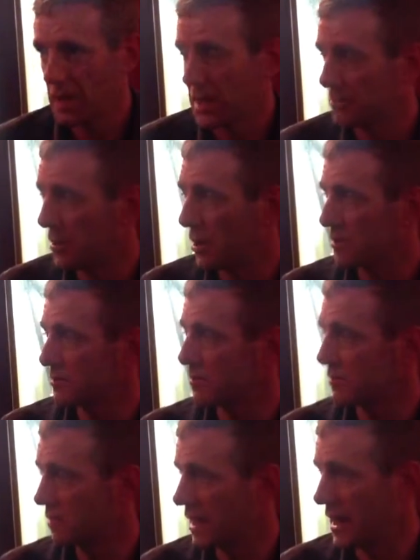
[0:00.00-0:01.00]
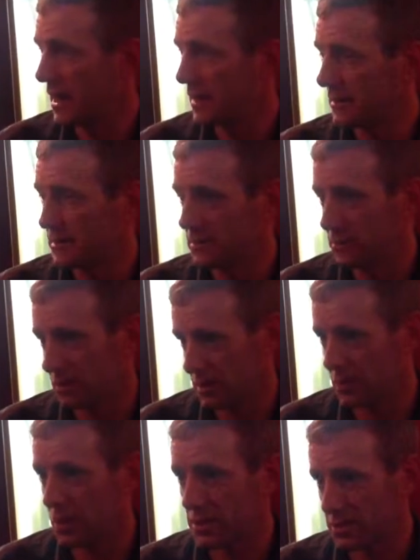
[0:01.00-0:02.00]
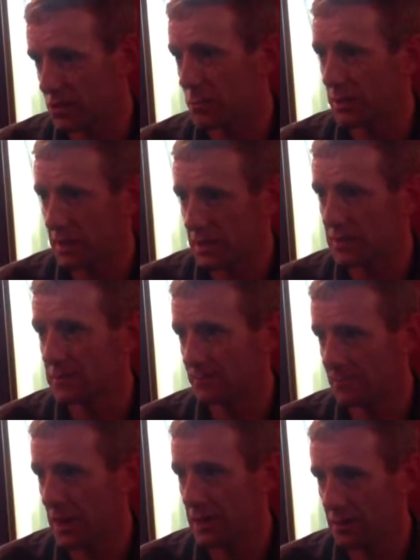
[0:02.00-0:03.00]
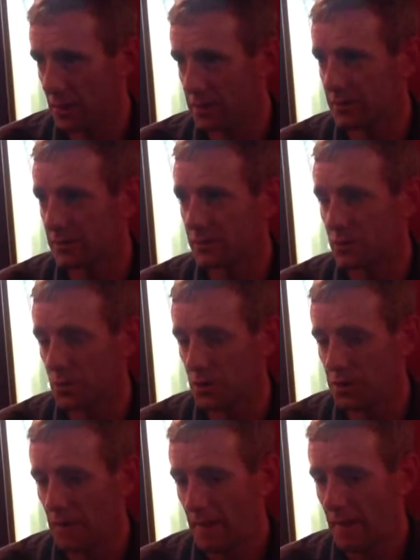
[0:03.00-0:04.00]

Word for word: He bought uh, th th this was two buildings, and he knocked it into one,